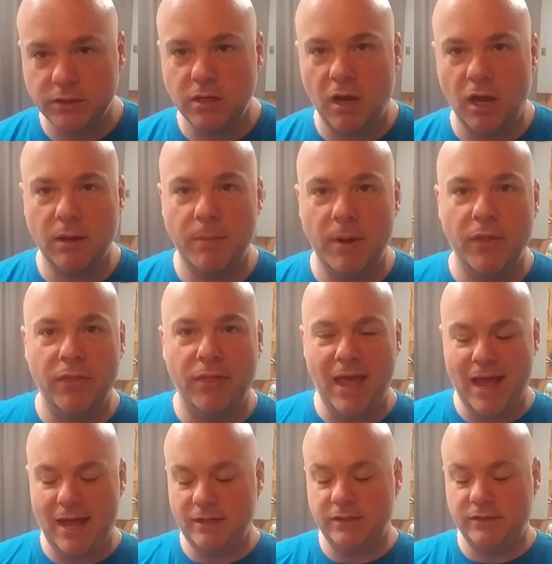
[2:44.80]
to talk about
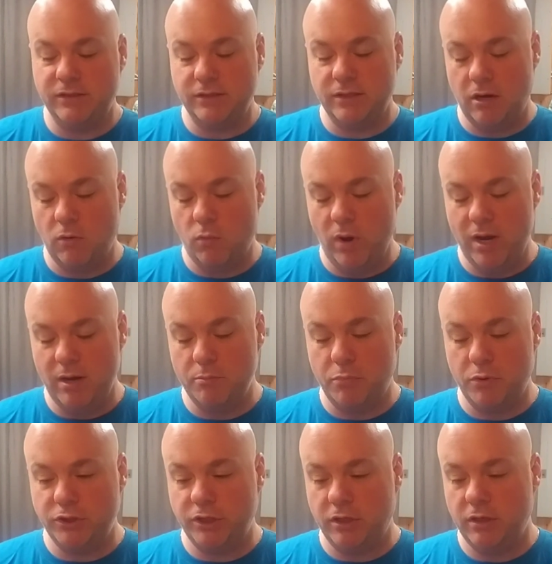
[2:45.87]
that. This is our Wade and
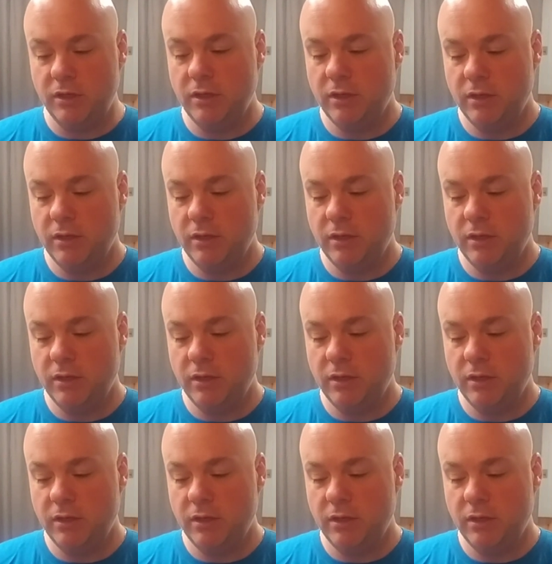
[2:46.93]
Butcher